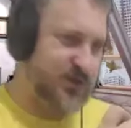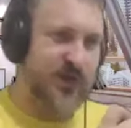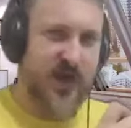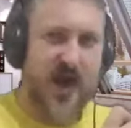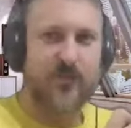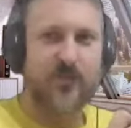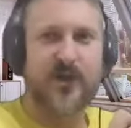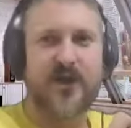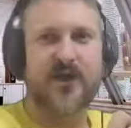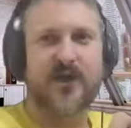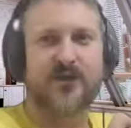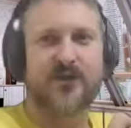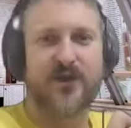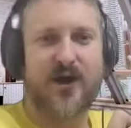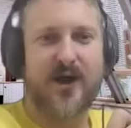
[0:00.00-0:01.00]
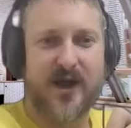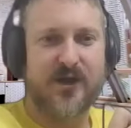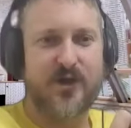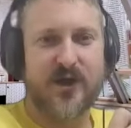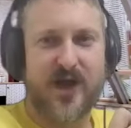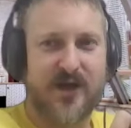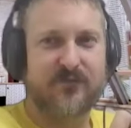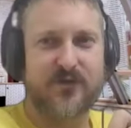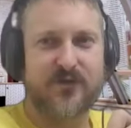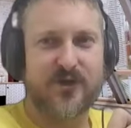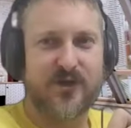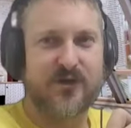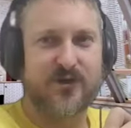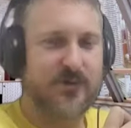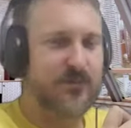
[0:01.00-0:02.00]
come here, like, and you'd have it.
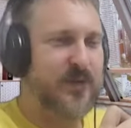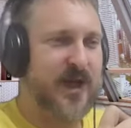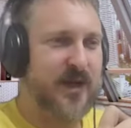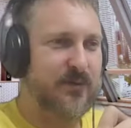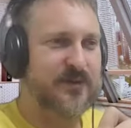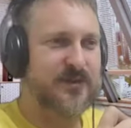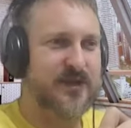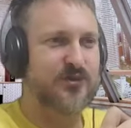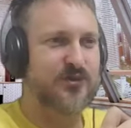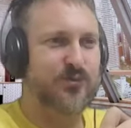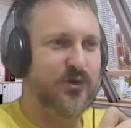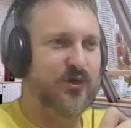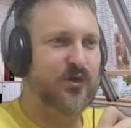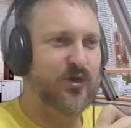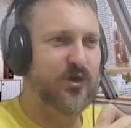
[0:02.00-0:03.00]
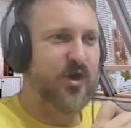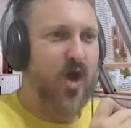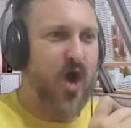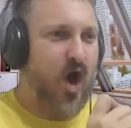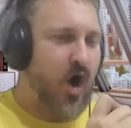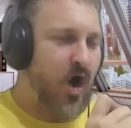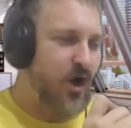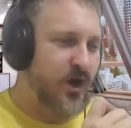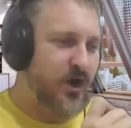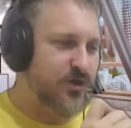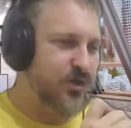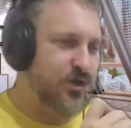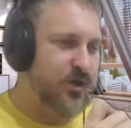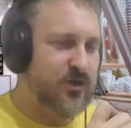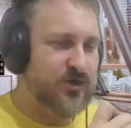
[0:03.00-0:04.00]
You'd be able to tell us what to do. Oh yeah,
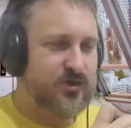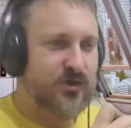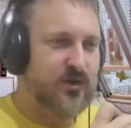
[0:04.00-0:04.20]
sorry.